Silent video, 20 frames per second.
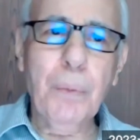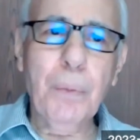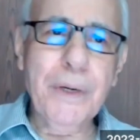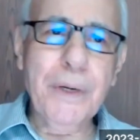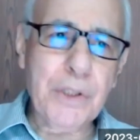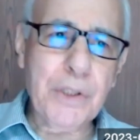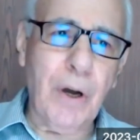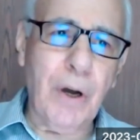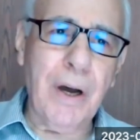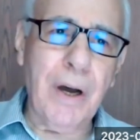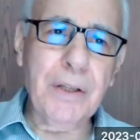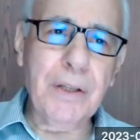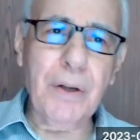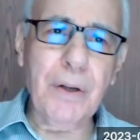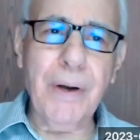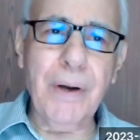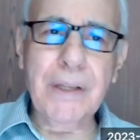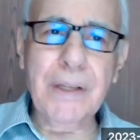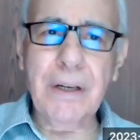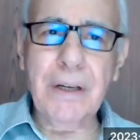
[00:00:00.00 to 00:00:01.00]
We saw
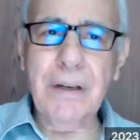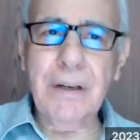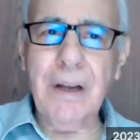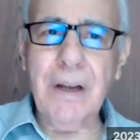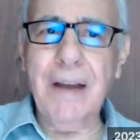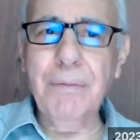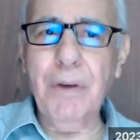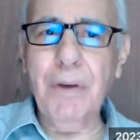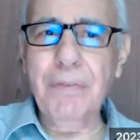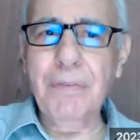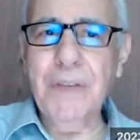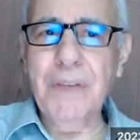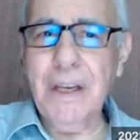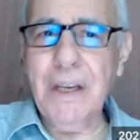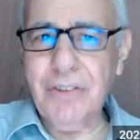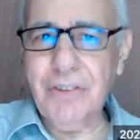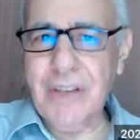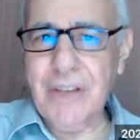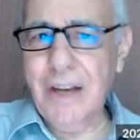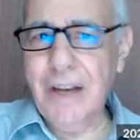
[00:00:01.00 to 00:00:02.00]
during the time of the
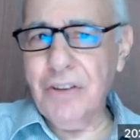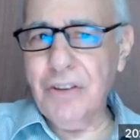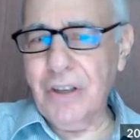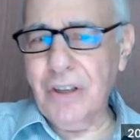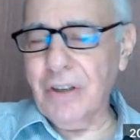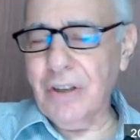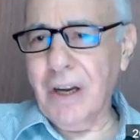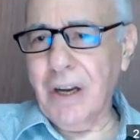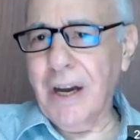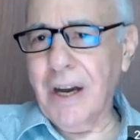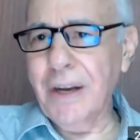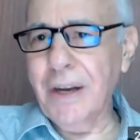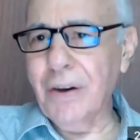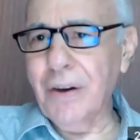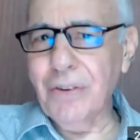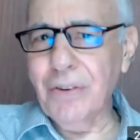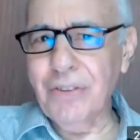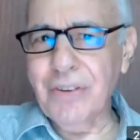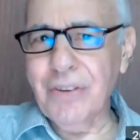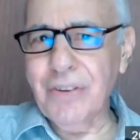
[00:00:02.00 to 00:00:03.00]
East Asian
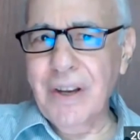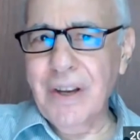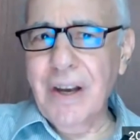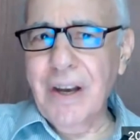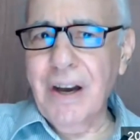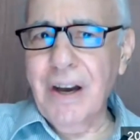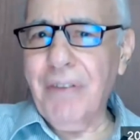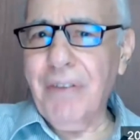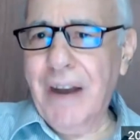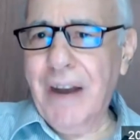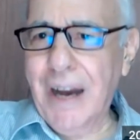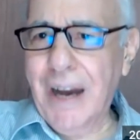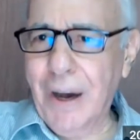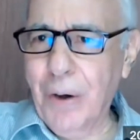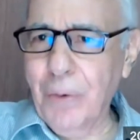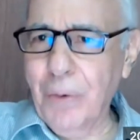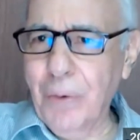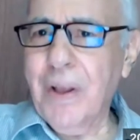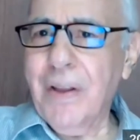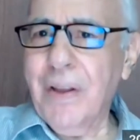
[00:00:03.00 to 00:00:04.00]
Tigers of
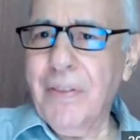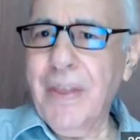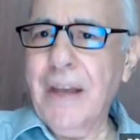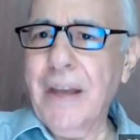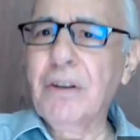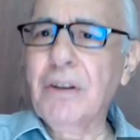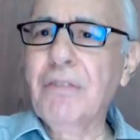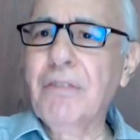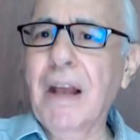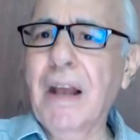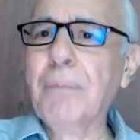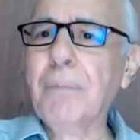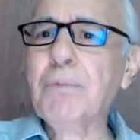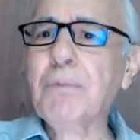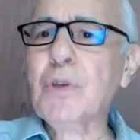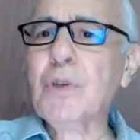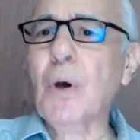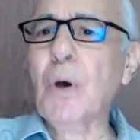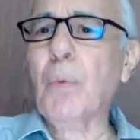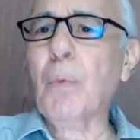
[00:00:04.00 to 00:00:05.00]
how they
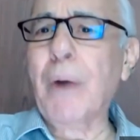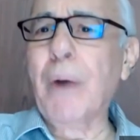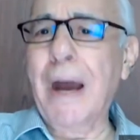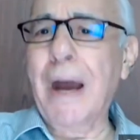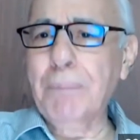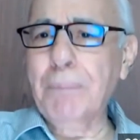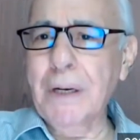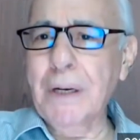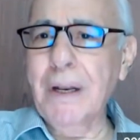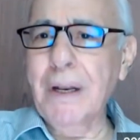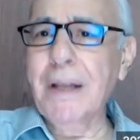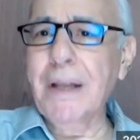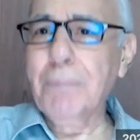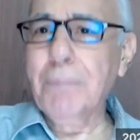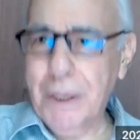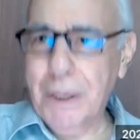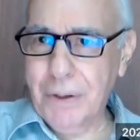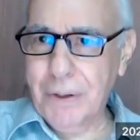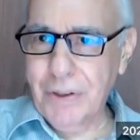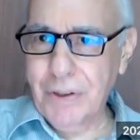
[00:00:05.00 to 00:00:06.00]
developed so rapidly
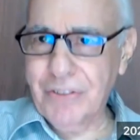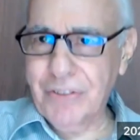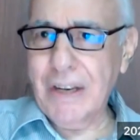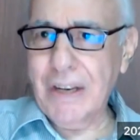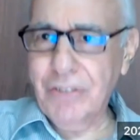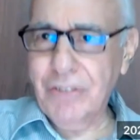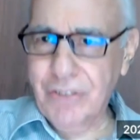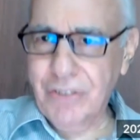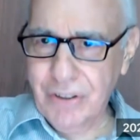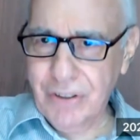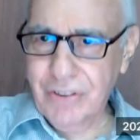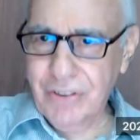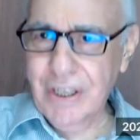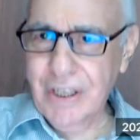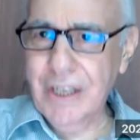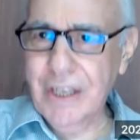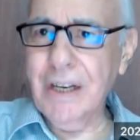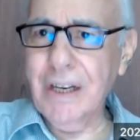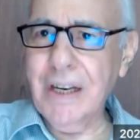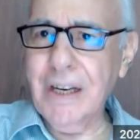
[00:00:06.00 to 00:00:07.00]
because they
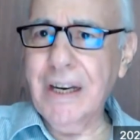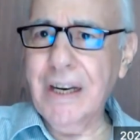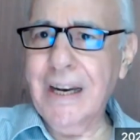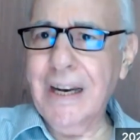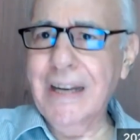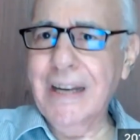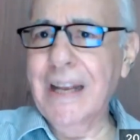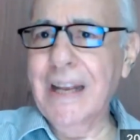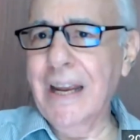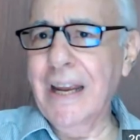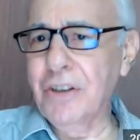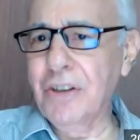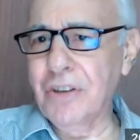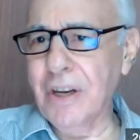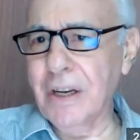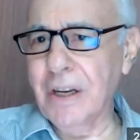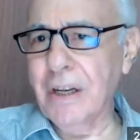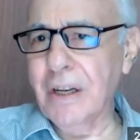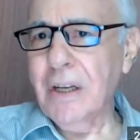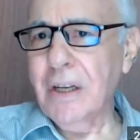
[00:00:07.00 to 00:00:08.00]
succeeded in
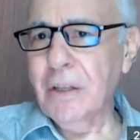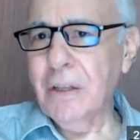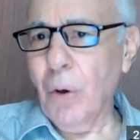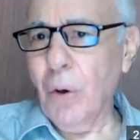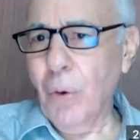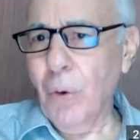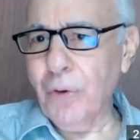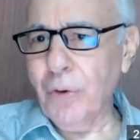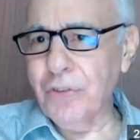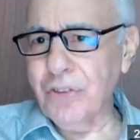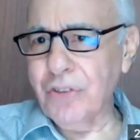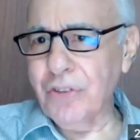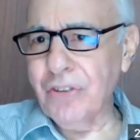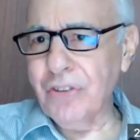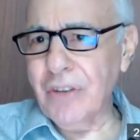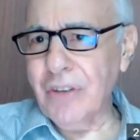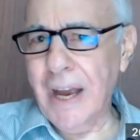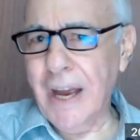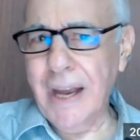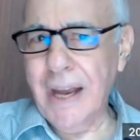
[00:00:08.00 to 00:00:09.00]
engaging the whole
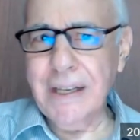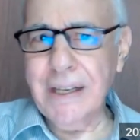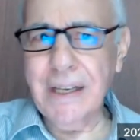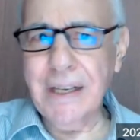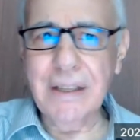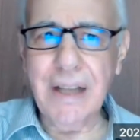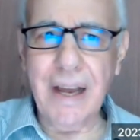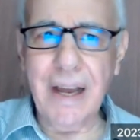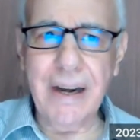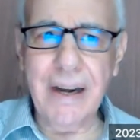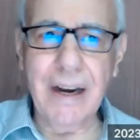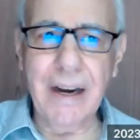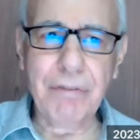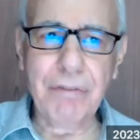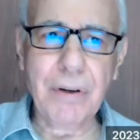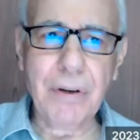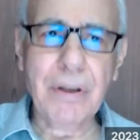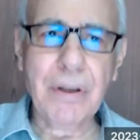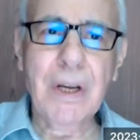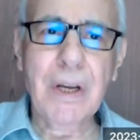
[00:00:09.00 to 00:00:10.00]
society in that
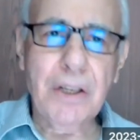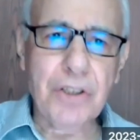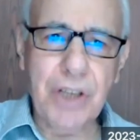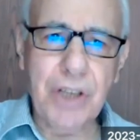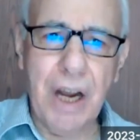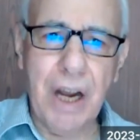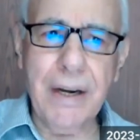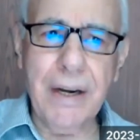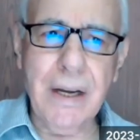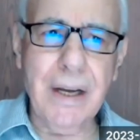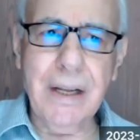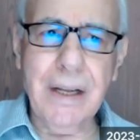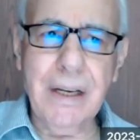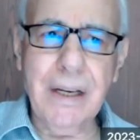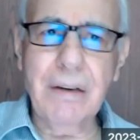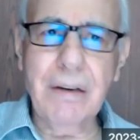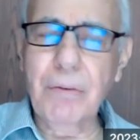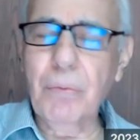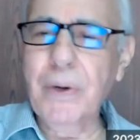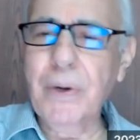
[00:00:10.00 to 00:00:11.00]
effort. China
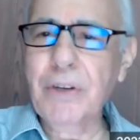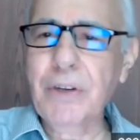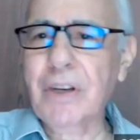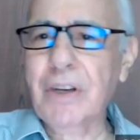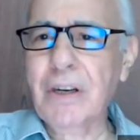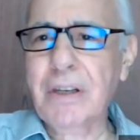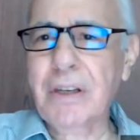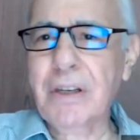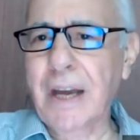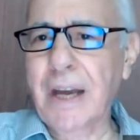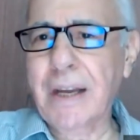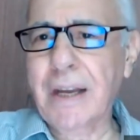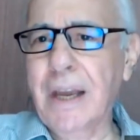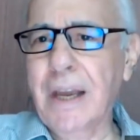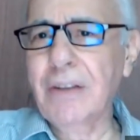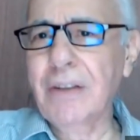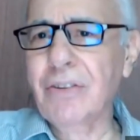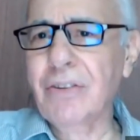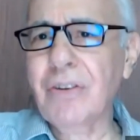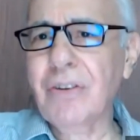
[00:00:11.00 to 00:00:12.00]
in recent
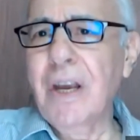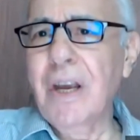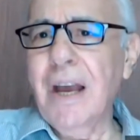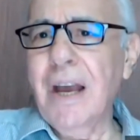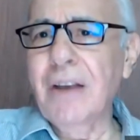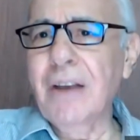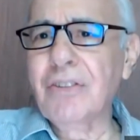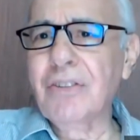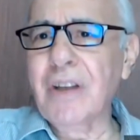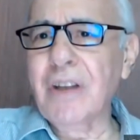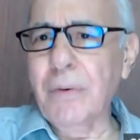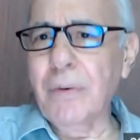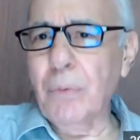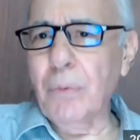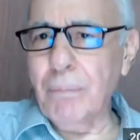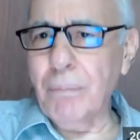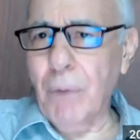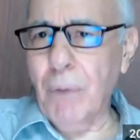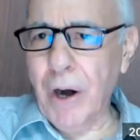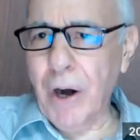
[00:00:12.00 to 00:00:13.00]
decades has
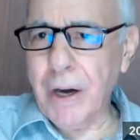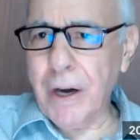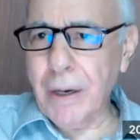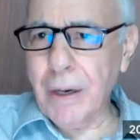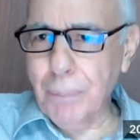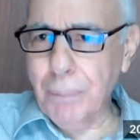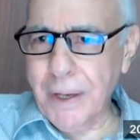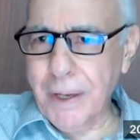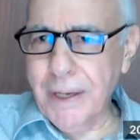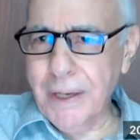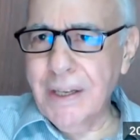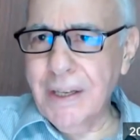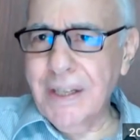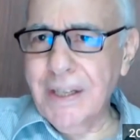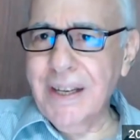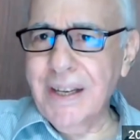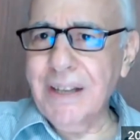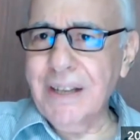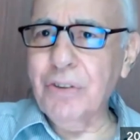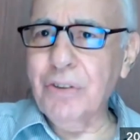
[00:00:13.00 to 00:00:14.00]
done remarkably
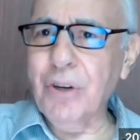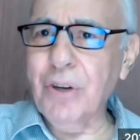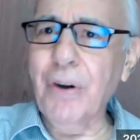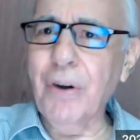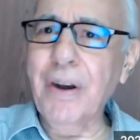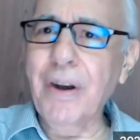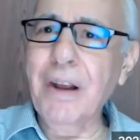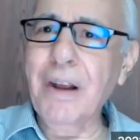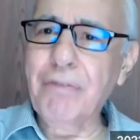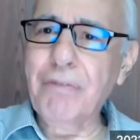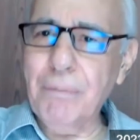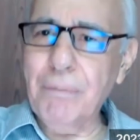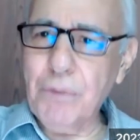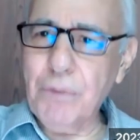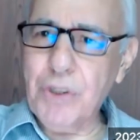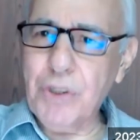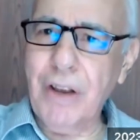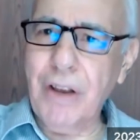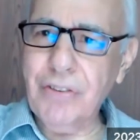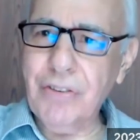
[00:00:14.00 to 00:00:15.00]
in turning
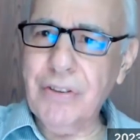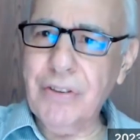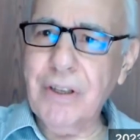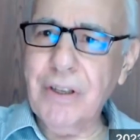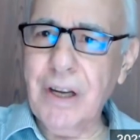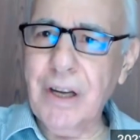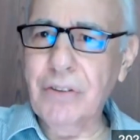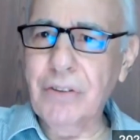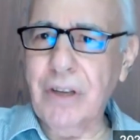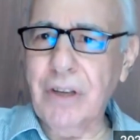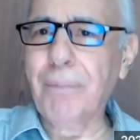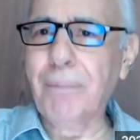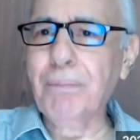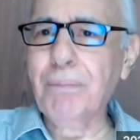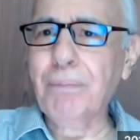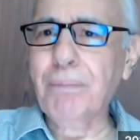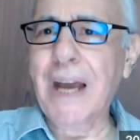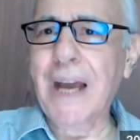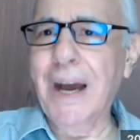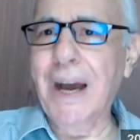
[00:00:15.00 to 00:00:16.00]
from just a
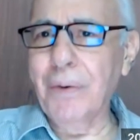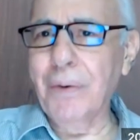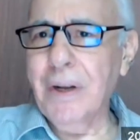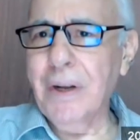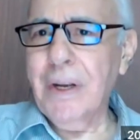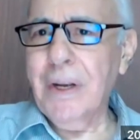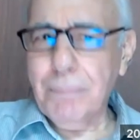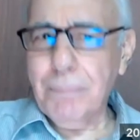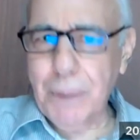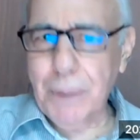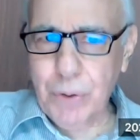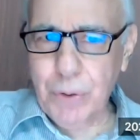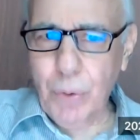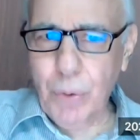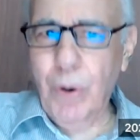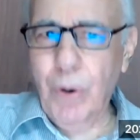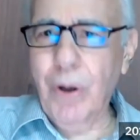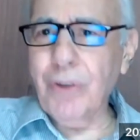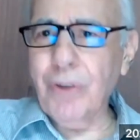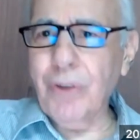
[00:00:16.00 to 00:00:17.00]
top down, but
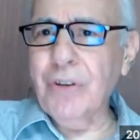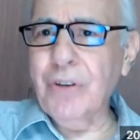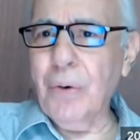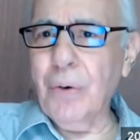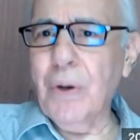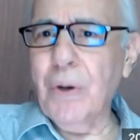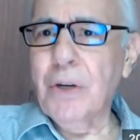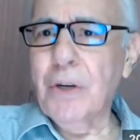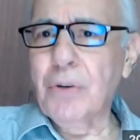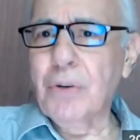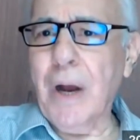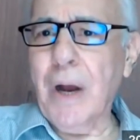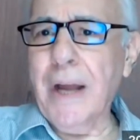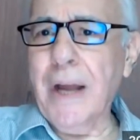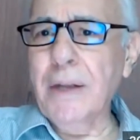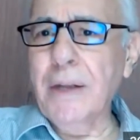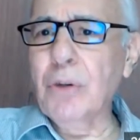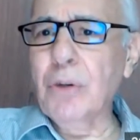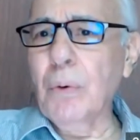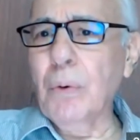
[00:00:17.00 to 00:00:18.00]
to also
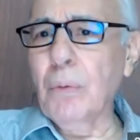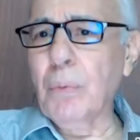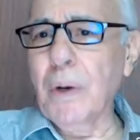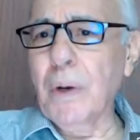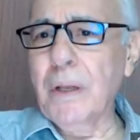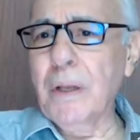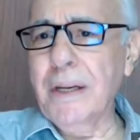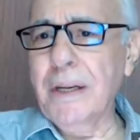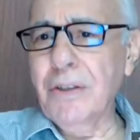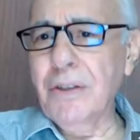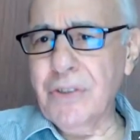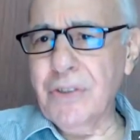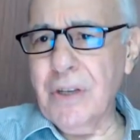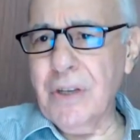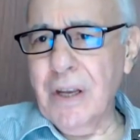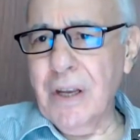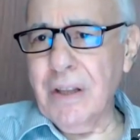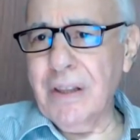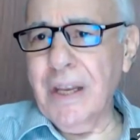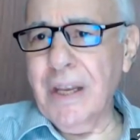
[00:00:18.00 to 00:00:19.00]
trying to
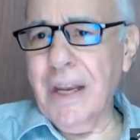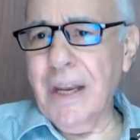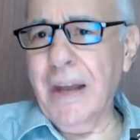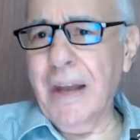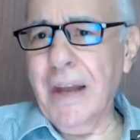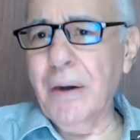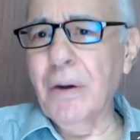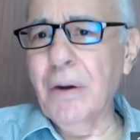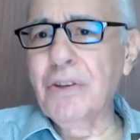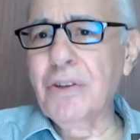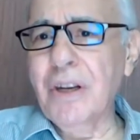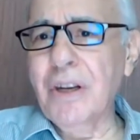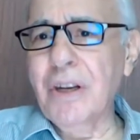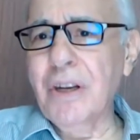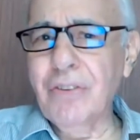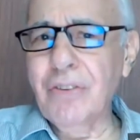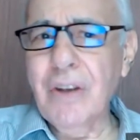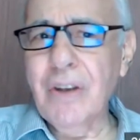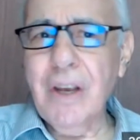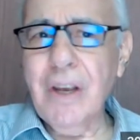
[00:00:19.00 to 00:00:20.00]
release the
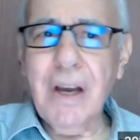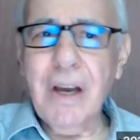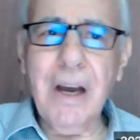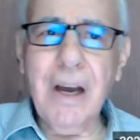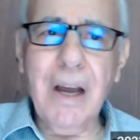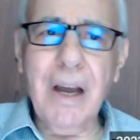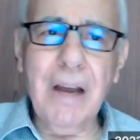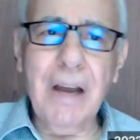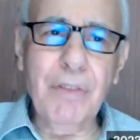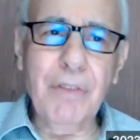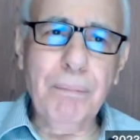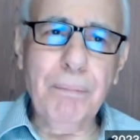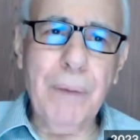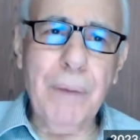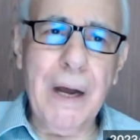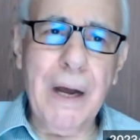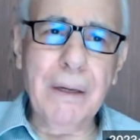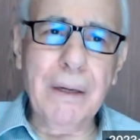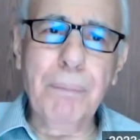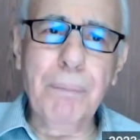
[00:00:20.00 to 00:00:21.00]
energies uh, at, the,
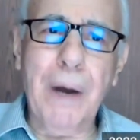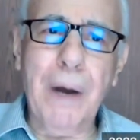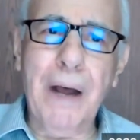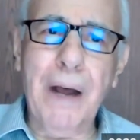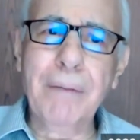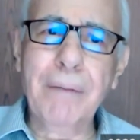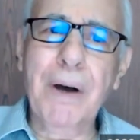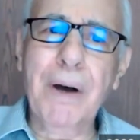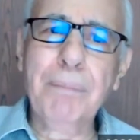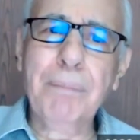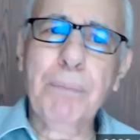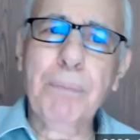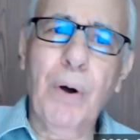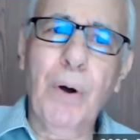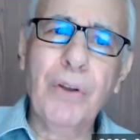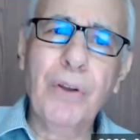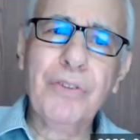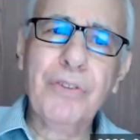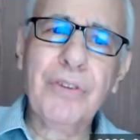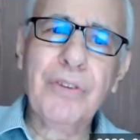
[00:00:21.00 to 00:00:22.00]
at a bottom up
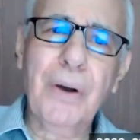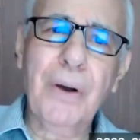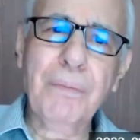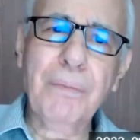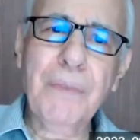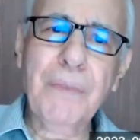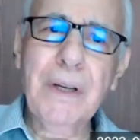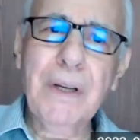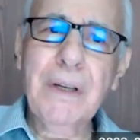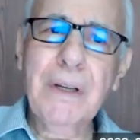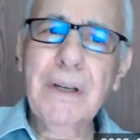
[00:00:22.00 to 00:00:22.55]
also.